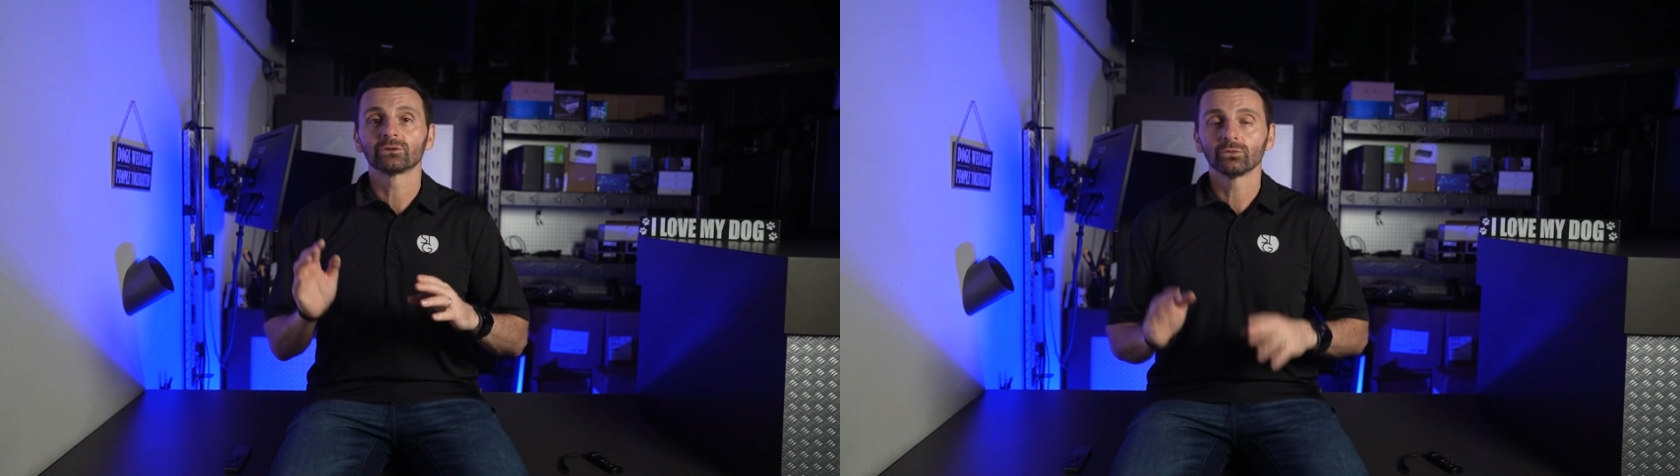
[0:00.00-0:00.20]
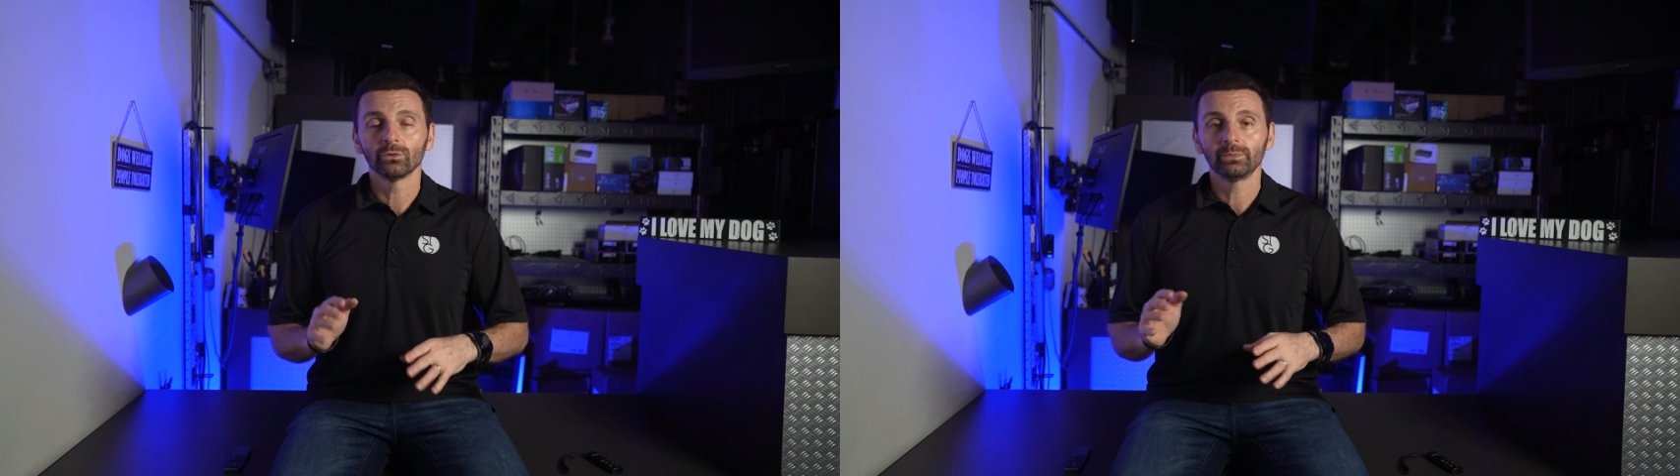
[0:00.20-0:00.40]

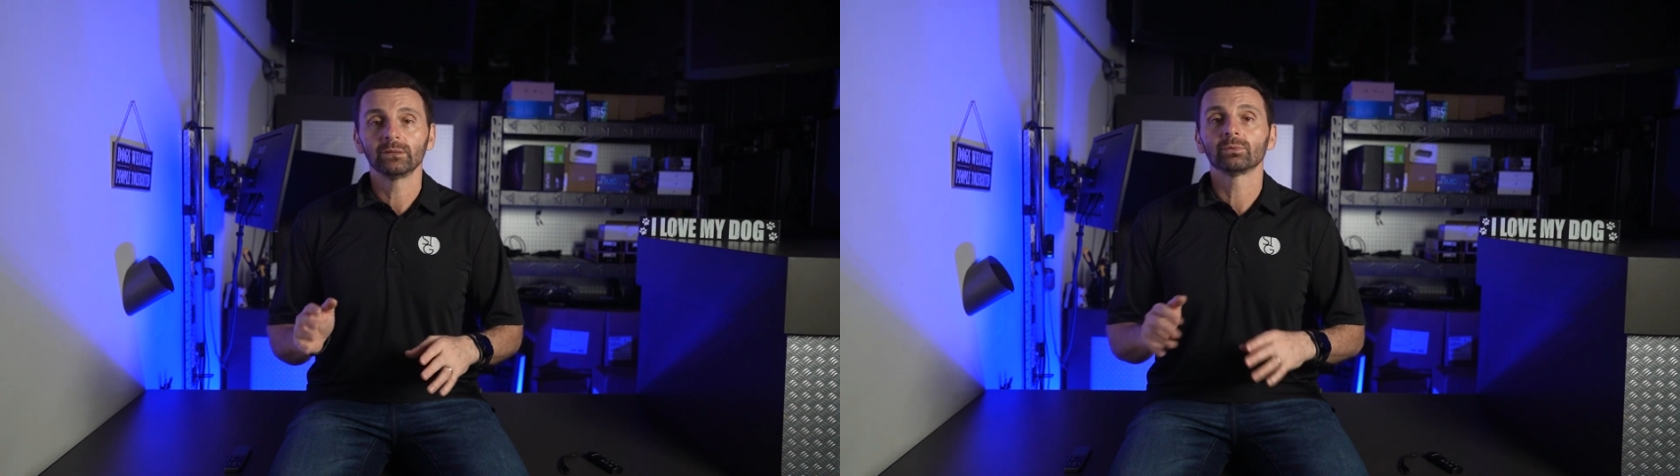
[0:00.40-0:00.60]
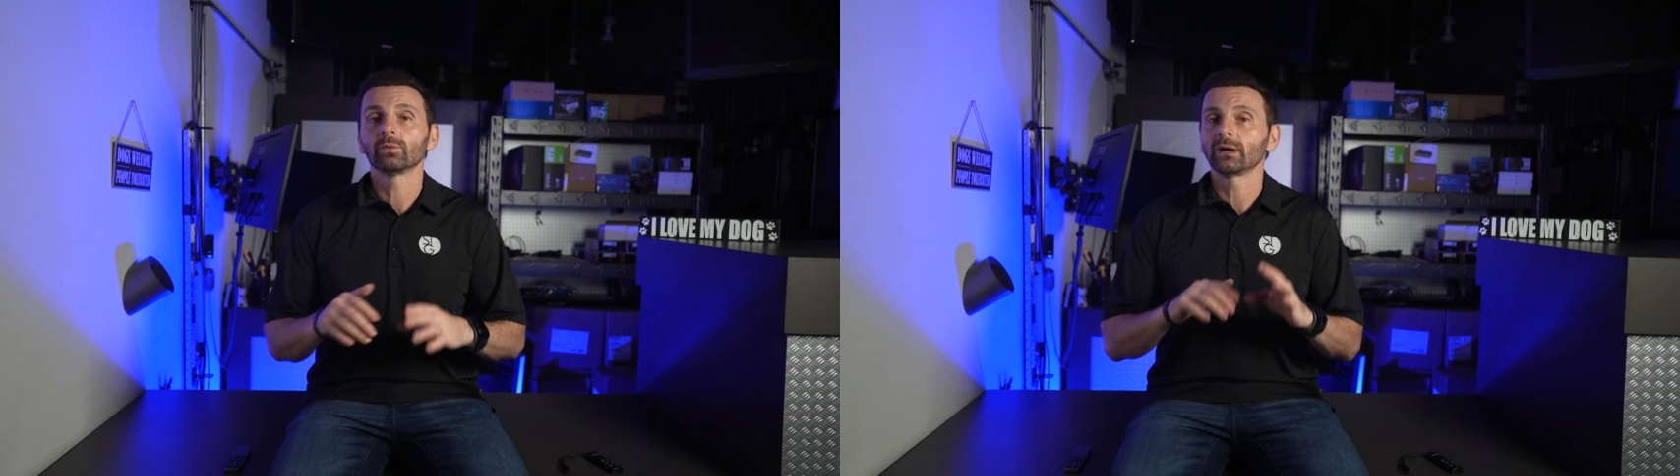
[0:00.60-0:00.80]
group
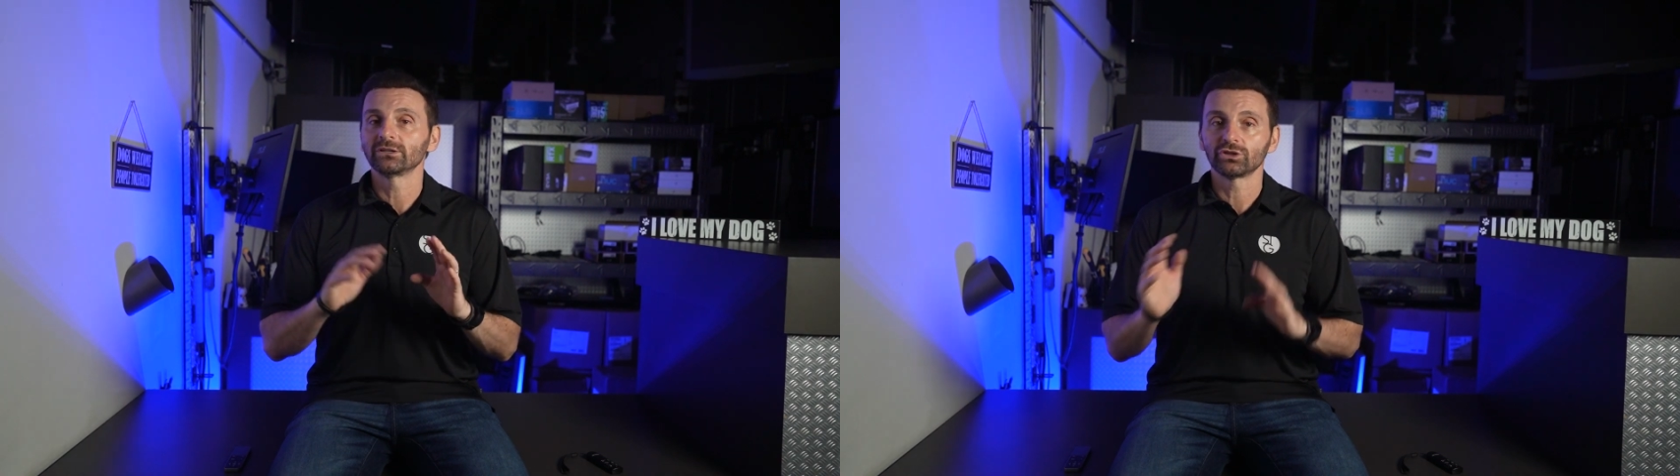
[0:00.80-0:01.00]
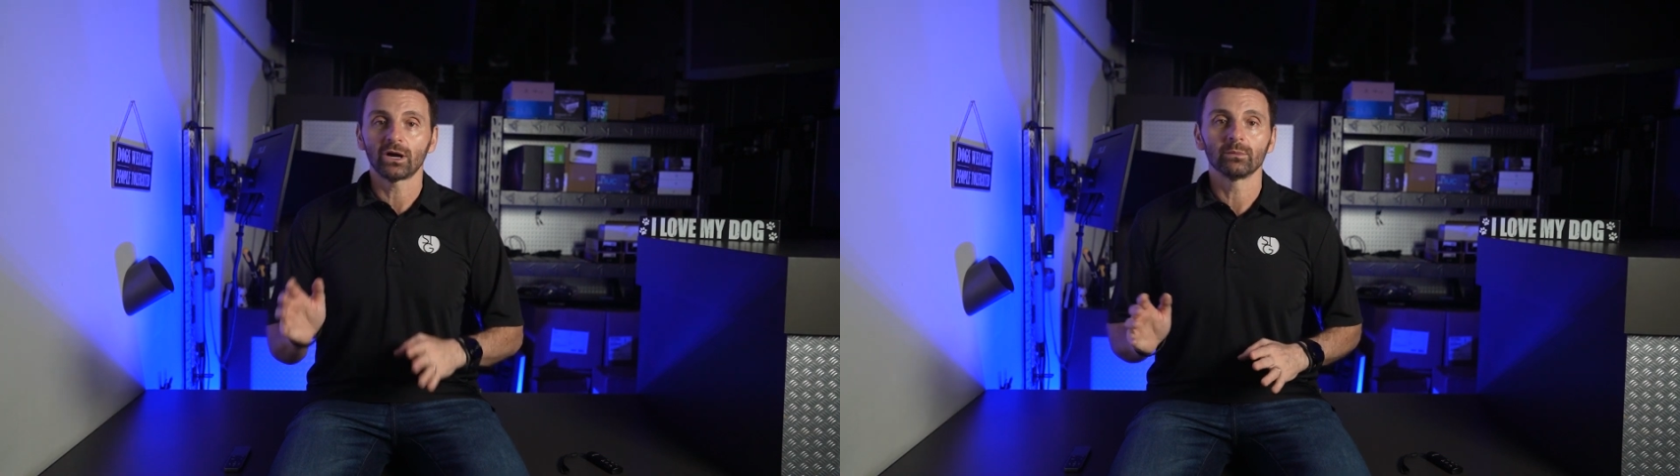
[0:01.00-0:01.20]
people by
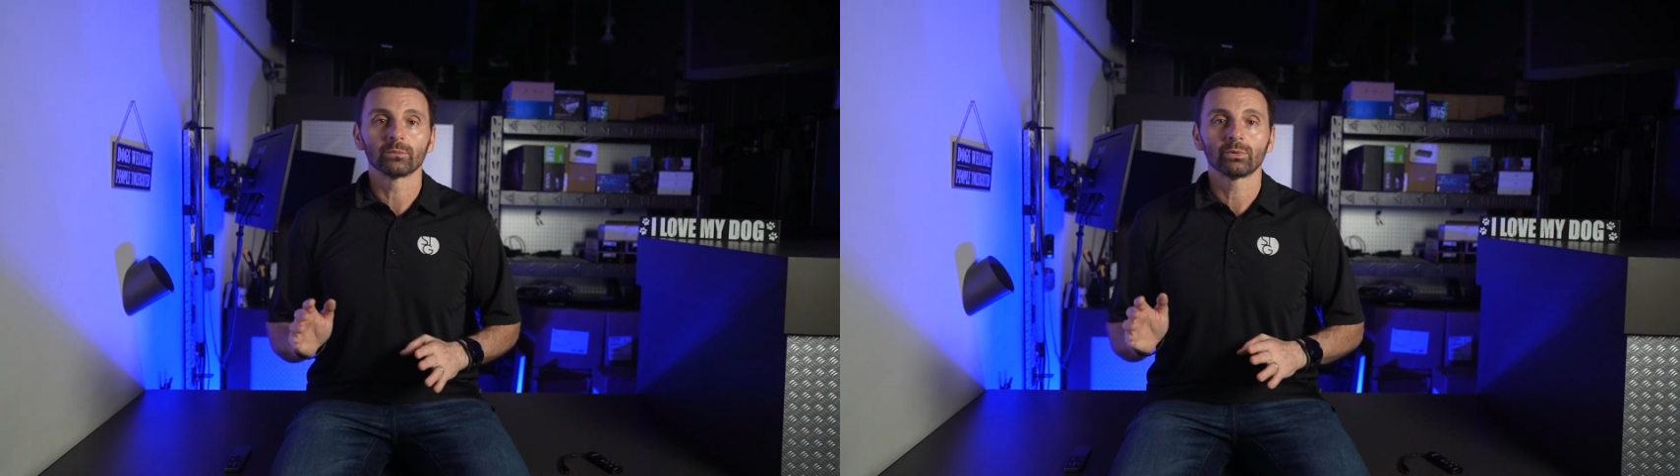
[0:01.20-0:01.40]
job or